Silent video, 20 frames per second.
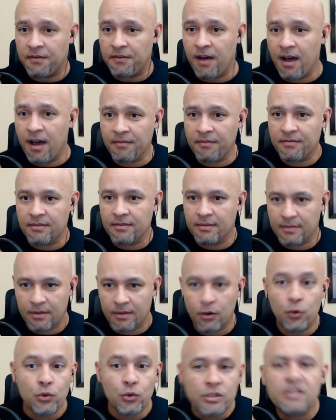off,
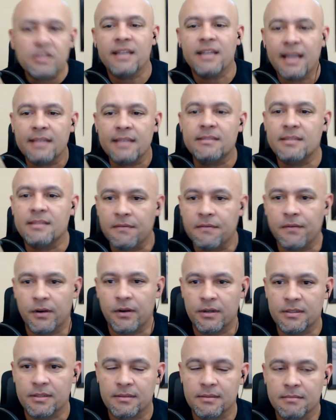who's going to get sick
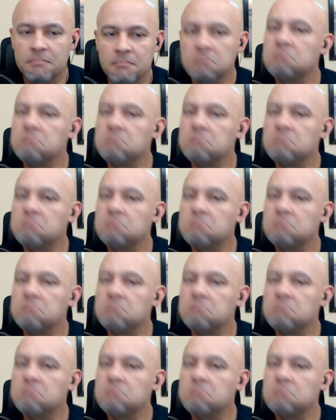first?